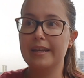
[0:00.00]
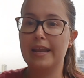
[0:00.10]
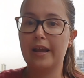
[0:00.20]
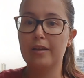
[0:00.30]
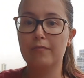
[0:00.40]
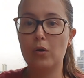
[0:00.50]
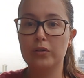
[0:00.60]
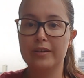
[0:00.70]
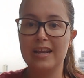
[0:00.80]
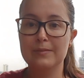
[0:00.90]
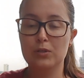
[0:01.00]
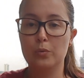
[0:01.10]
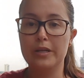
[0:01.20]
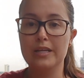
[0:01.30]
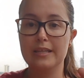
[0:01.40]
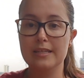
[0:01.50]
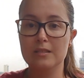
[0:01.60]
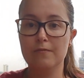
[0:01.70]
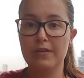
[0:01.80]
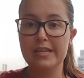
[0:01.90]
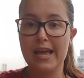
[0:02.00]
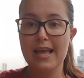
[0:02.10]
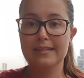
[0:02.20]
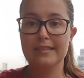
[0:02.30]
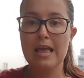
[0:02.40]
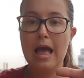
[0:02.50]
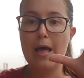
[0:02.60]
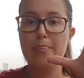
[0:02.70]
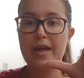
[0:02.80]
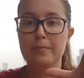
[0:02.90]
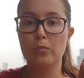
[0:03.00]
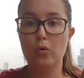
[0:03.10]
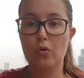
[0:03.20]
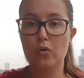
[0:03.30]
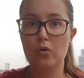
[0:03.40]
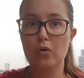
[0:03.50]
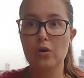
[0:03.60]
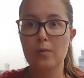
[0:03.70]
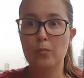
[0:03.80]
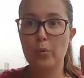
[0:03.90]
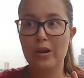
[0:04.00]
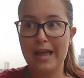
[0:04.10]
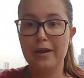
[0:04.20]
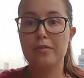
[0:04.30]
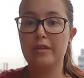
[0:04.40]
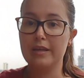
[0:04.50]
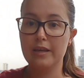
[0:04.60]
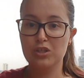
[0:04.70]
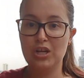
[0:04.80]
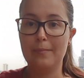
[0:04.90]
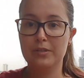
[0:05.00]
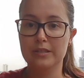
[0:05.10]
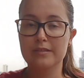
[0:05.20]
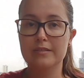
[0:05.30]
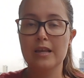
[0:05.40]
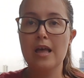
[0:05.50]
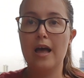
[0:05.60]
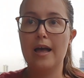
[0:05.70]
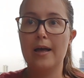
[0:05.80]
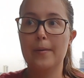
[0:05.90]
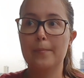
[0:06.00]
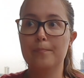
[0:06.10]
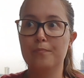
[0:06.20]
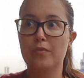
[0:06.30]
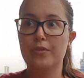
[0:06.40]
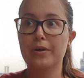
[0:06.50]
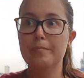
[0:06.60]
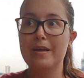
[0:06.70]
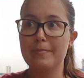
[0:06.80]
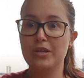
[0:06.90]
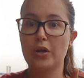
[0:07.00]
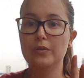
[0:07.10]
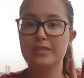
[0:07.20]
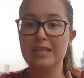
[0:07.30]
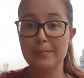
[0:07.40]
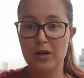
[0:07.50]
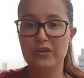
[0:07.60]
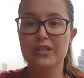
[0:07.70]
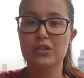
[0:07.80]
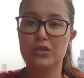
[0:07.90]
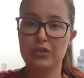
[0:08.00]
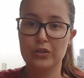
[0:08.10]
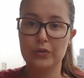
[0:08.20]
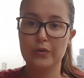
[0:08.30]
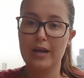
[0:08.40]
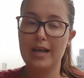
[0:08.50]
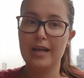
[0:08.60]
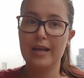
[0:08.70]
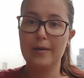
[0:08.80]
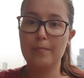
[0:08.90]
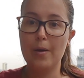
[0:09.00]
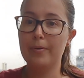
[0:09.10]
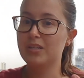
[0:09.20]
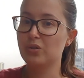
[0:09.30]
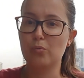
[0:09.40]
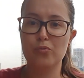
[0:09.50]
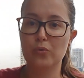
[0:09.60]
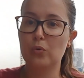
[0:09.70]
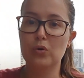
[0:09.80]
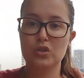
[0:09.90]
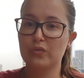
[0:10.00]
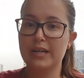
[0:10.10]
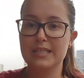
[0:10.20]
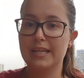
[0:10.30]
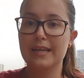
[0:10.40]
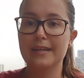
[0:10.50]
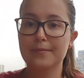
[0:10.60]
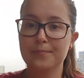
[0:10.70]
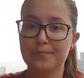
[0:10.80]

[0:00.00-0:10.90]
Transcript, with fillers: it, it kind of alternates between these vignettes and then more more lengthy chapters um, that maybe go deeper into um, a political thought or idea.